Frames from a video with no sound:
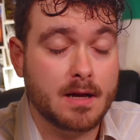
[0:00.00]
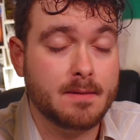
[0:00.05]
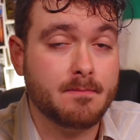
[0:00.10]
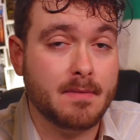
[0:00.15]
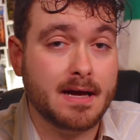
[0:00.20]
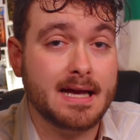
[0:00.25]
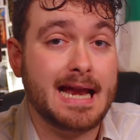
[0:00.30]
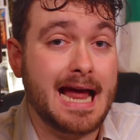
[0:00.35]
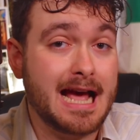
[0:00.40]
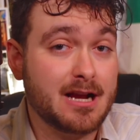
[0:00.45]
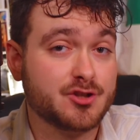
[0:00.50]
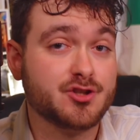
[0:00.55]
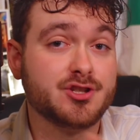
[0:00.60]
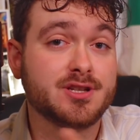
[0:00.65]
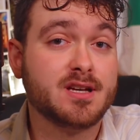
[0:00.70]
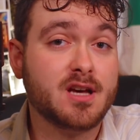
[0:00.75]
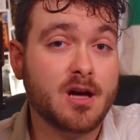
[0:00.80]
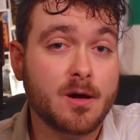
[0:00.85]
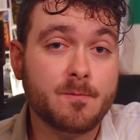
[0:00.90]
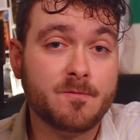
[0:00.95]
might actually
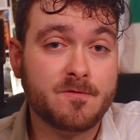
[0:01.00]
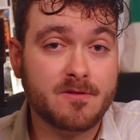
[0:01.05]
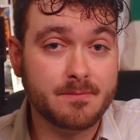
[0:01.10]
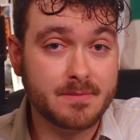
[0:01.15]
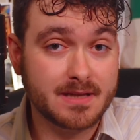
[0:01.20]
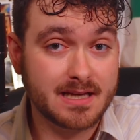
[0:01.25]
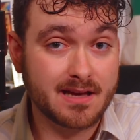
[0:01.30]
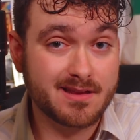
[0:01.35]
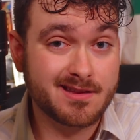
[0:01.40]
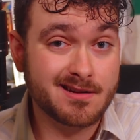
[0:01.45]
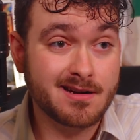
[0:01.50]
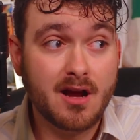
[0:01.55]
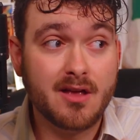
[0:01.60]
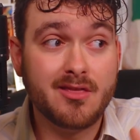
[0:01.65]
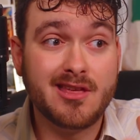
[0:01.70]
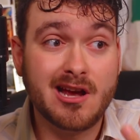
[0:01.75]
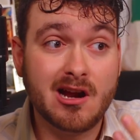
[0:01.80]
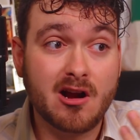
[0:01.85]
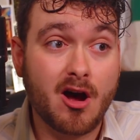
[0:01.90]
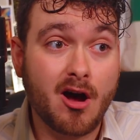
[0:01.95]
come from the other.
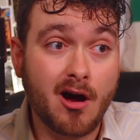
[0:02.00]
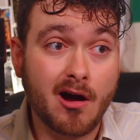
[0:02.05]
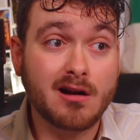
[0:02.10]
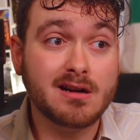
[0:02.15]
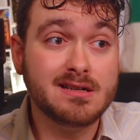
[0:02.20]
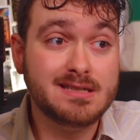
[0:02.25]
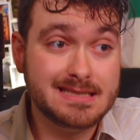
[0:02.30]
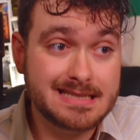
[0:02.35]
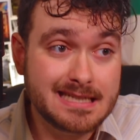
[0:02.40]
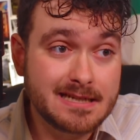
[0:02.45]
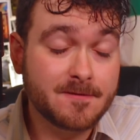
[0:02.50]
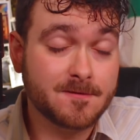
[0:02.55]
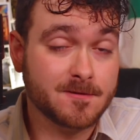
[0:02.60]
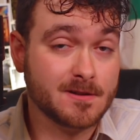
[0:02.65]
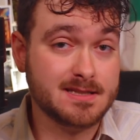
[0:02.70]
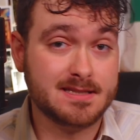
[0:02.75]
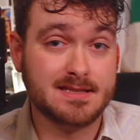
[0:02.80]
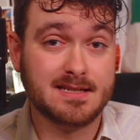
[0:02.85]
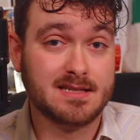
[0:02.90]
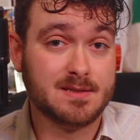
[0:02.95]
There are
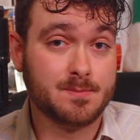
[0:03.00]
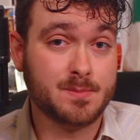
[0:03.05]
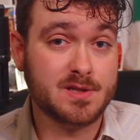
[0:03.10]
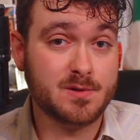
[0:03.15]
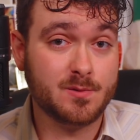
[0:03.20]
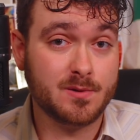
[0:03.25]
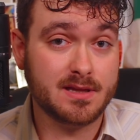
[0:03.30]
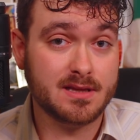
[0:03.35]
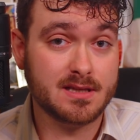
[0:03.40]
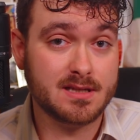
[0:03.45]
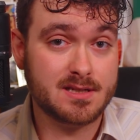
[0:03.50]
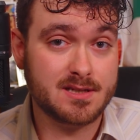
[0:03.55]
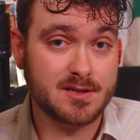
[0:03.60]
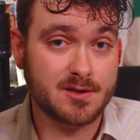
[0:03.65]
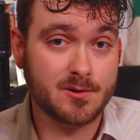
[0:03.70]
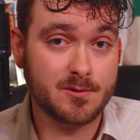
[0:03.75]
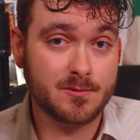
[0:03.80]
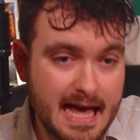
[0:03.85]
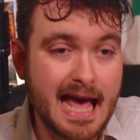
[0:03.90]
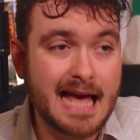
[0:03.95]
differences between the two.
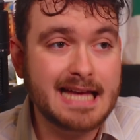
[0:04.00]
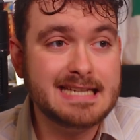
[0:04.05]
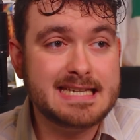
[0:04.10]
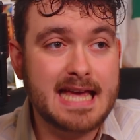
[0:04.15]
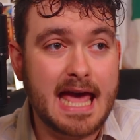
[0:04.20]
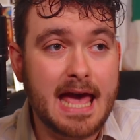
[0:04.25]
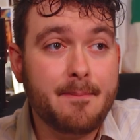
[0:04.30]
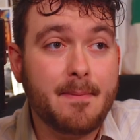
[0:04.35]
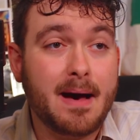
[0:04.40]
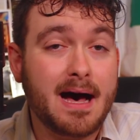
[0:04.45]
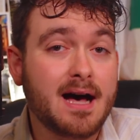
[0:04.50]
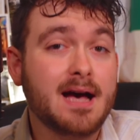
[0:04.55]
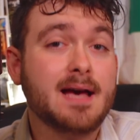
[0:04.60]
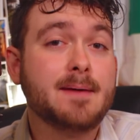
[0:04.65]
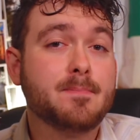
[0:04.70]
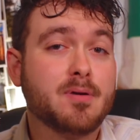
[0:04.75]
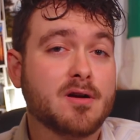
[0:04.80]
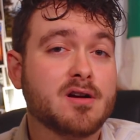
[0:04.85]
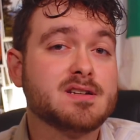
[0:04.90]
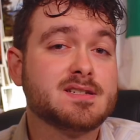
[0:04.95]
And am I
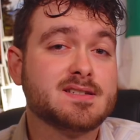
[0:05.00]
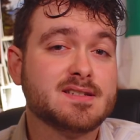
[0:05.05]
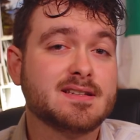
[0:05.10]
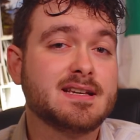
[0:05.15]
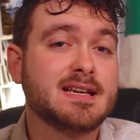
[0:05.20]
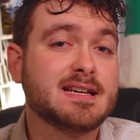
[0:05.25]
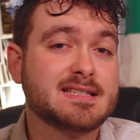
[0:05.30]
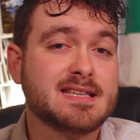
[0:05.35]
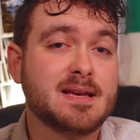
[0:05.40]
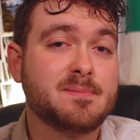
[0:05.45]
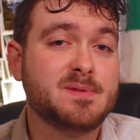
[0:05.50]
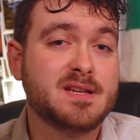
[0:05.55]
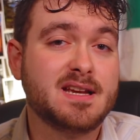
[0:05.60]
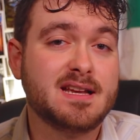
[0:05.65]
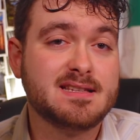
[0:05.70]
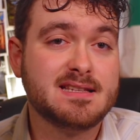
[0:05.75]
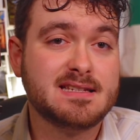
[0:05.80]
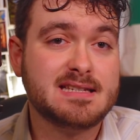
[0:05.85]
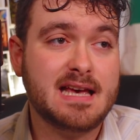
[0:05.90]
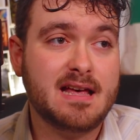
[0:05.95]
personally accepted
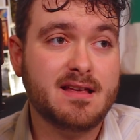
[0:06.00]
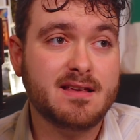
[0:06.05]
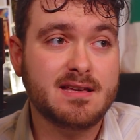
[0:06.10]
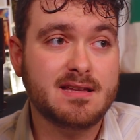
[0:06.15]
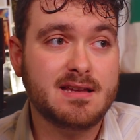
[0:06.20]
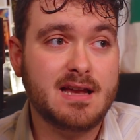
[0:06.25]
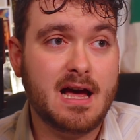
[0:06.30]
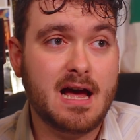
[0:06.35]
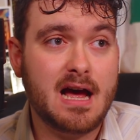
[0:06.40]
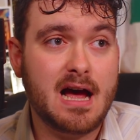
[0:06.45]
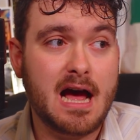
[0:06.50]
as Italian?